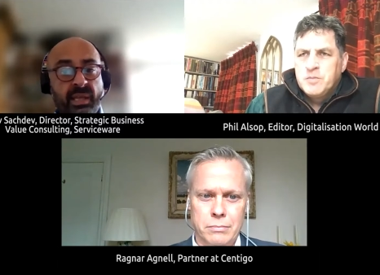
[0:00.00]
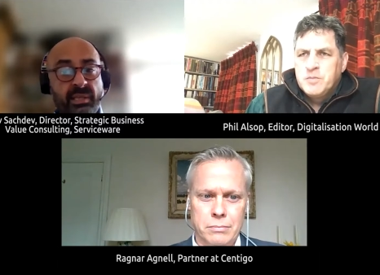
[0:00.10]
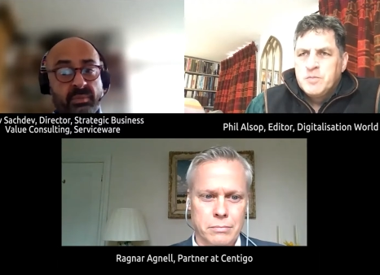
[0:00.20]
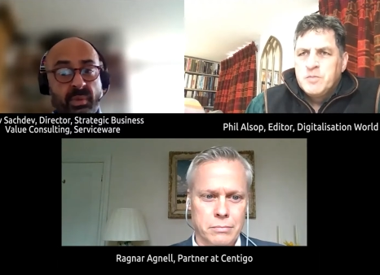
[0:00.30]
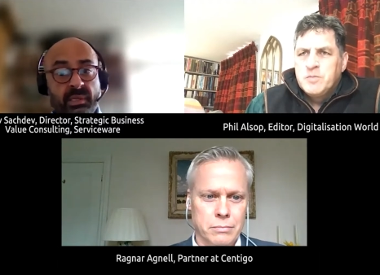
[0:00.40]

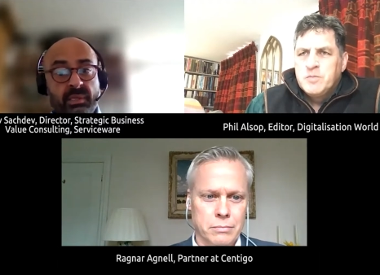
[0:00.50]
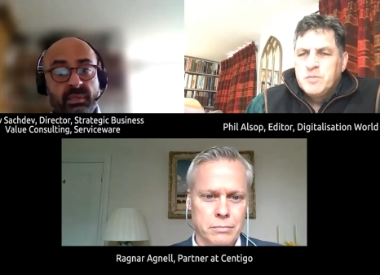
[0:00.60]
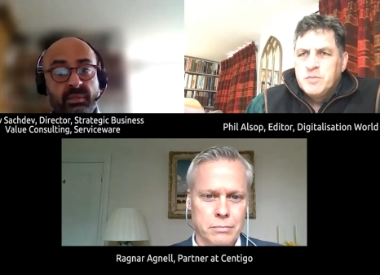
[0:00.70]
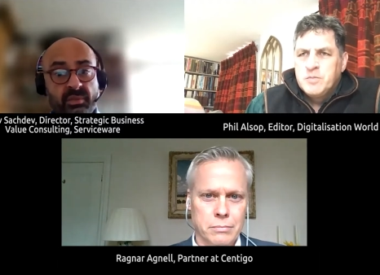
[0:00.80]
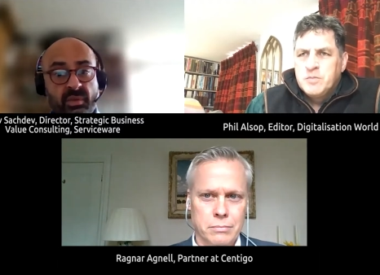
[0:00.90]
Speaker 1: decade,
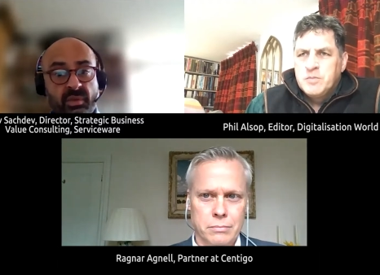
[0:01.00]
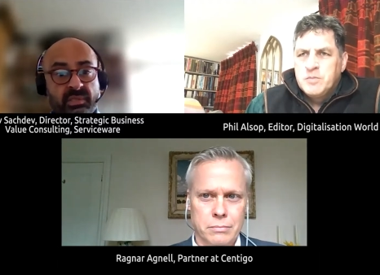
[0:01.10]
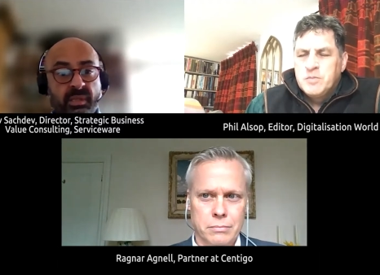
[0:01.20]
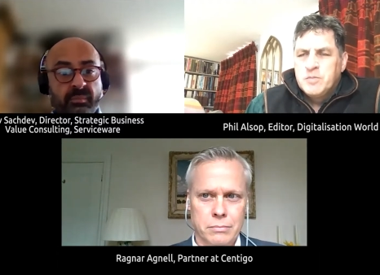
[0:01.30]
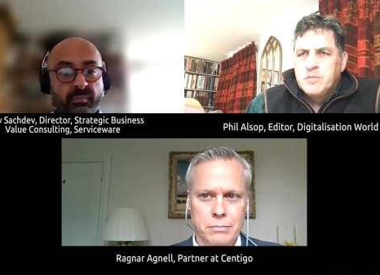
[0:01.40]

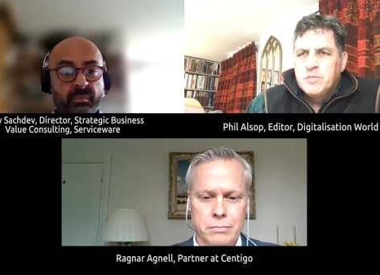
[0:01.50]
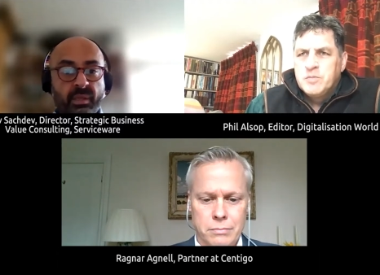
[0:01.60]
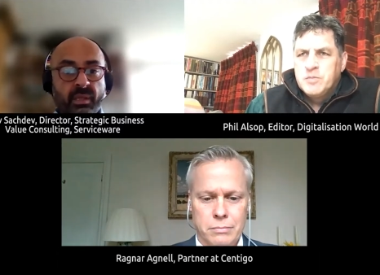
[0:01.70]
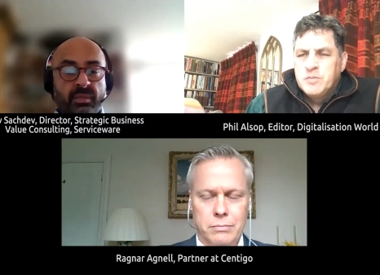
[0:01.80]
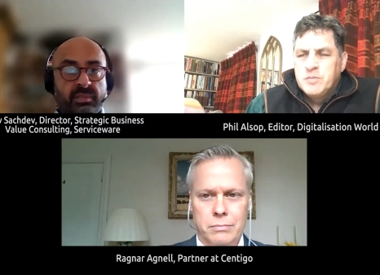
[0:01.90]
2030.
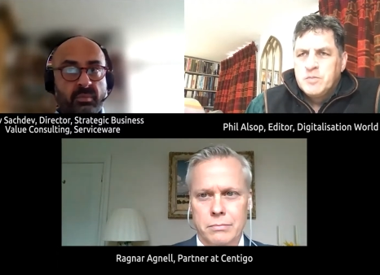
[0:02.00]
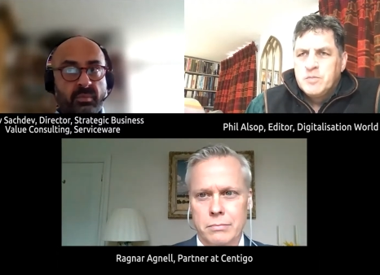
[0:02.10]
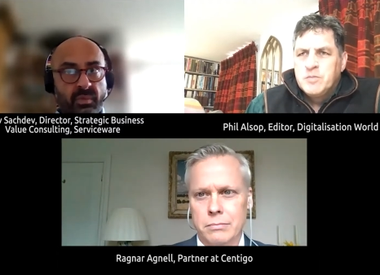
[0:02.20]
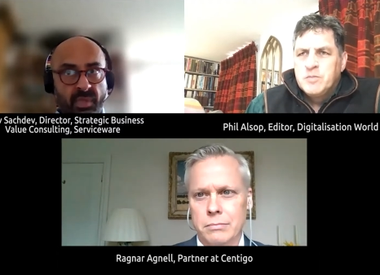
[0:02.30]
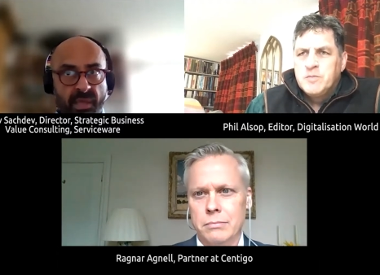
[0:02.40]
So
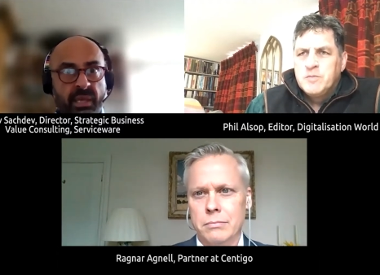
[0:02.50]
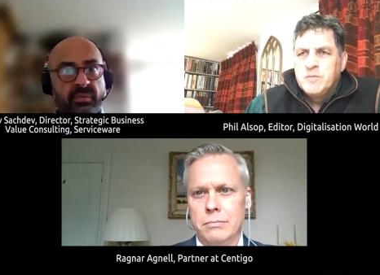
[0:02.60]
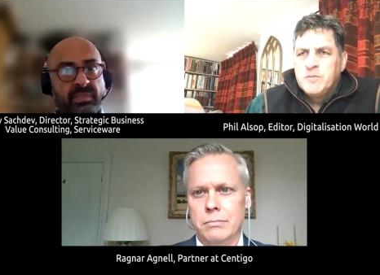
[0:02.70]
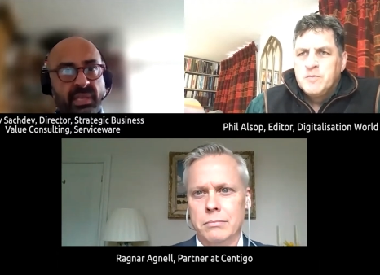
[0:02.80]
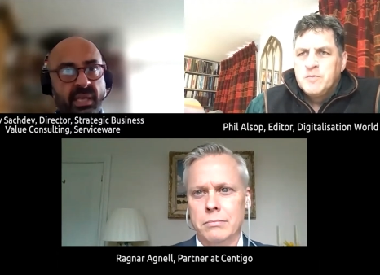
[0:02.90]
they're
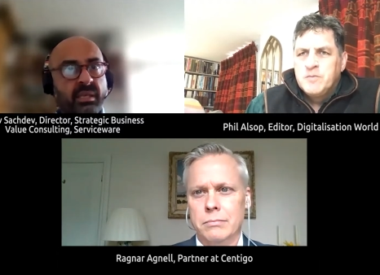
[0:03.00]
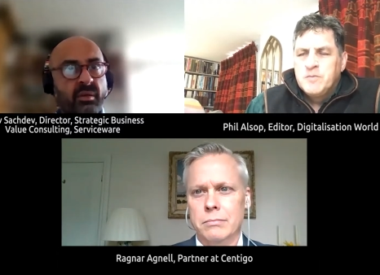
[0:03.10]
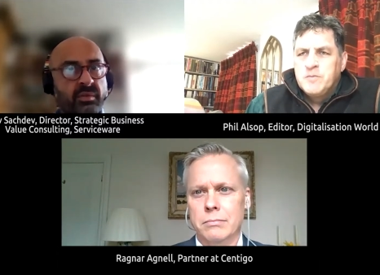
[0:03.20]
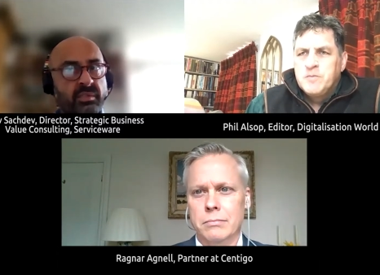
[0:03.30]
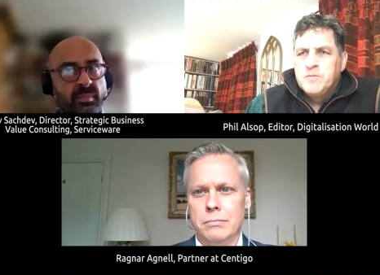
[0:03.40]
kind of
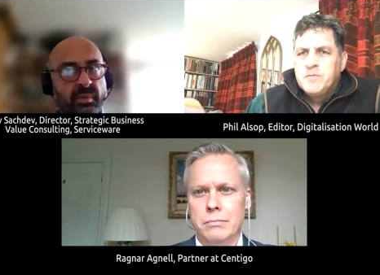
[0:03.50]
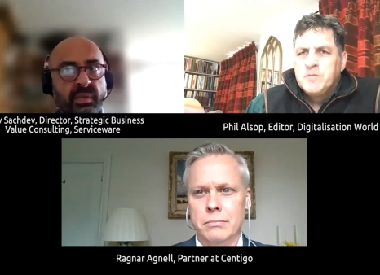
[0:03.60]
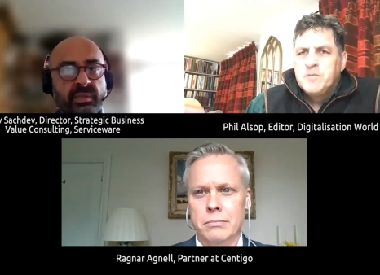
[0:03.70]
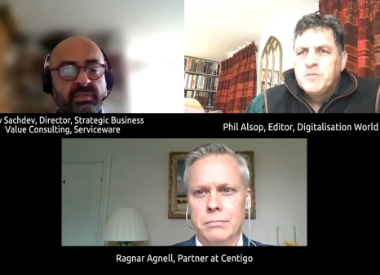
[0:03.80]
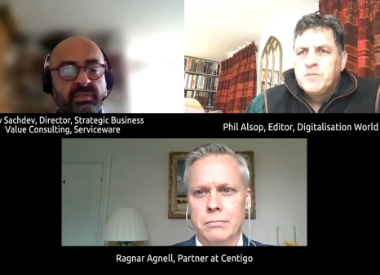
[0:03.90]
taking on some of
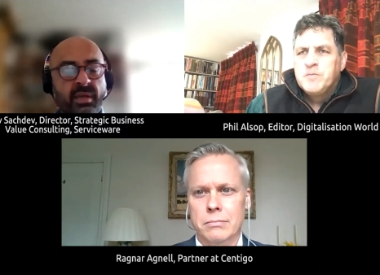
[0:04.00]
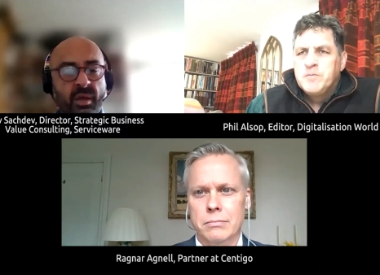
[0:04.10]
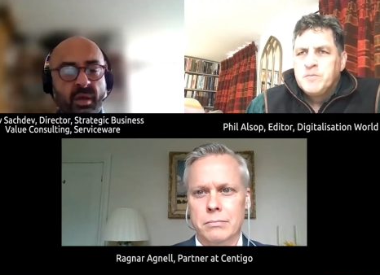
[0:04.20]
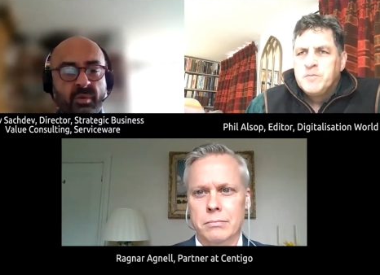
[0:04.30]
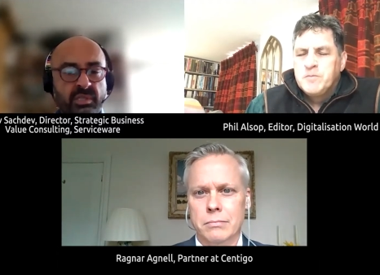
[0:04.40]
this
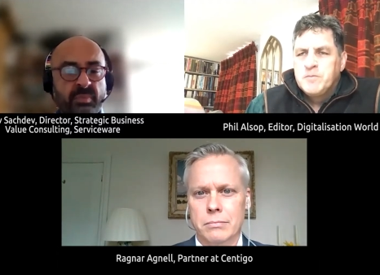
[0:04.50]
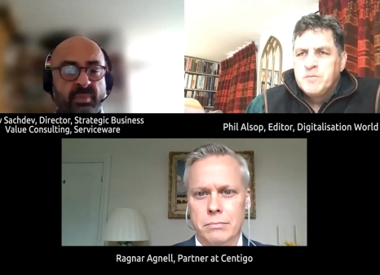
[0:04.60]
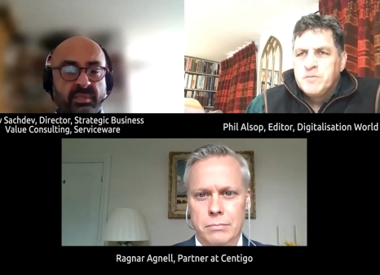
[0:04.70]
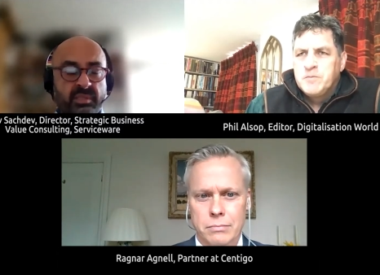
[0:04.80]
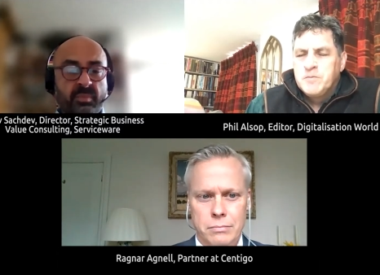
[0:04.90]

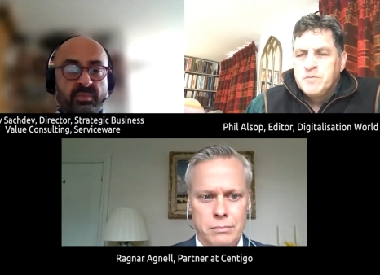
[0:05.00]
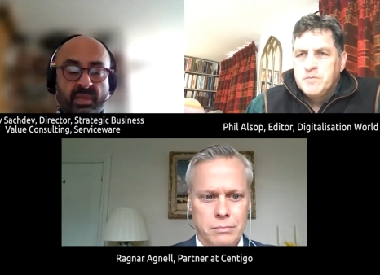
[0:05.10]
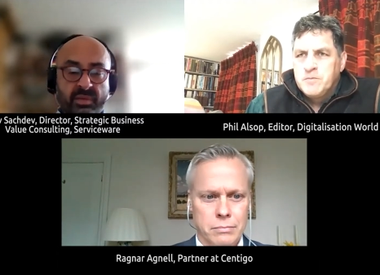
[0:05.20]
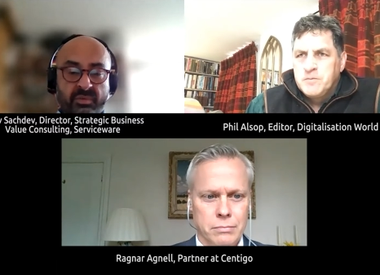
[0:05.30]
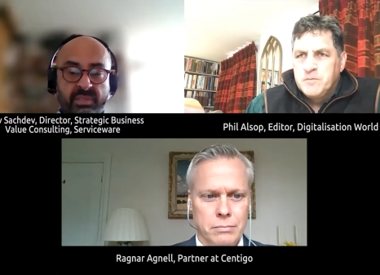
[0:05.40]
ownership in terms of
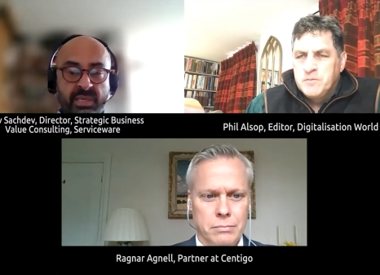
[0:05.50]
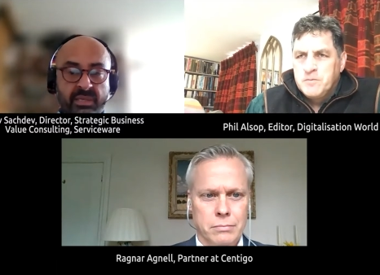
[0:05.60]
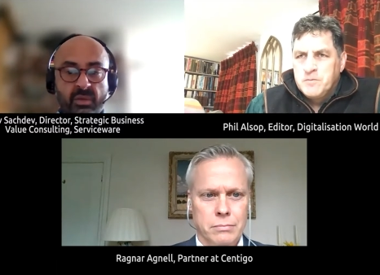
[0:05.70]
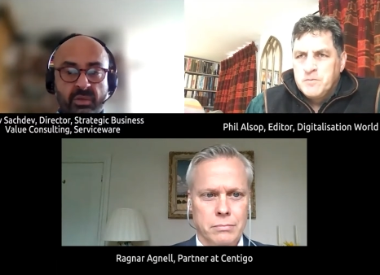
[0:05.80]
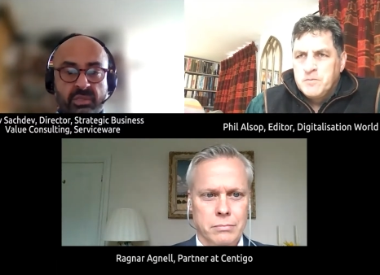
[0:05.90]
that green
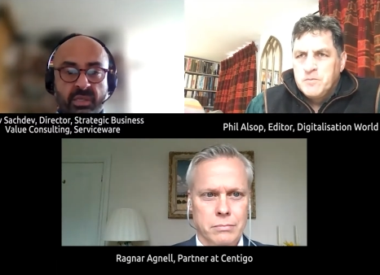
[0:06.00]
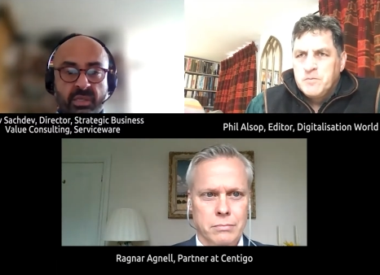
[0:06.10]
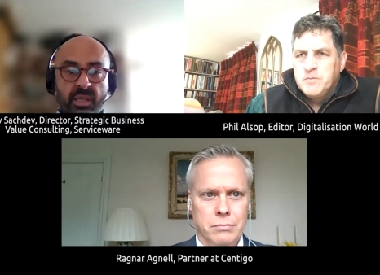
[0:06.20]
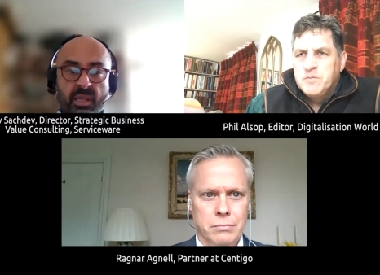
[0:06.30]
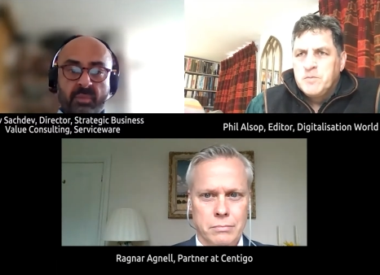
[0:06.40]
technology.
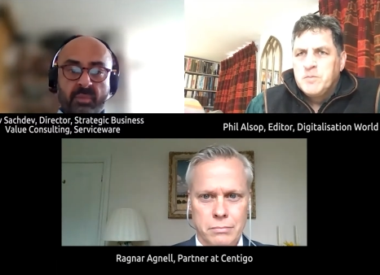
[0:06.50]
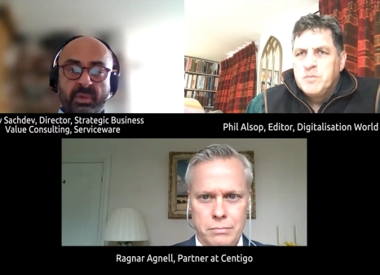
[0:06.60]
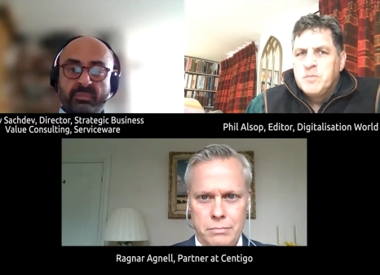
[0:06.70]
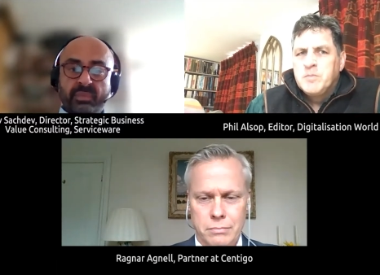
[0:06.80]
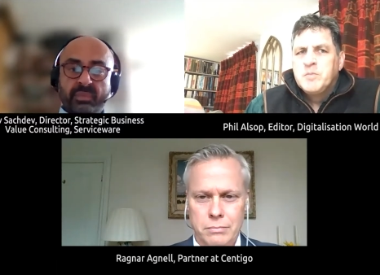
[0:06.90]

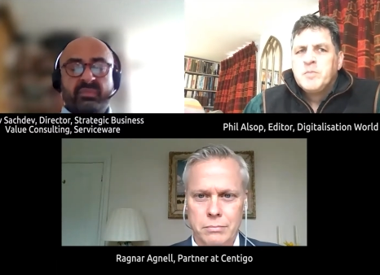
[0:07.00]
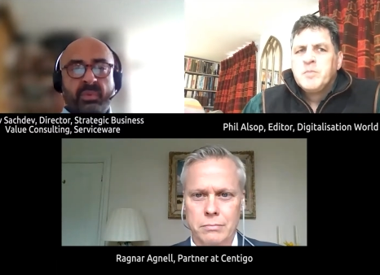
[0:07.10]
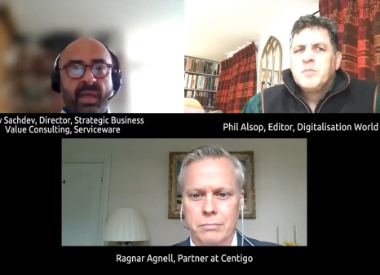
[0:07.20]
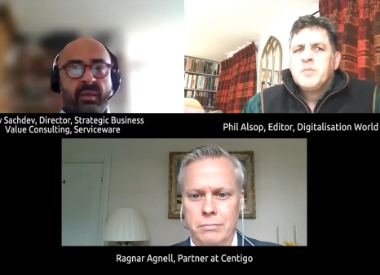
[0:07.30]
But even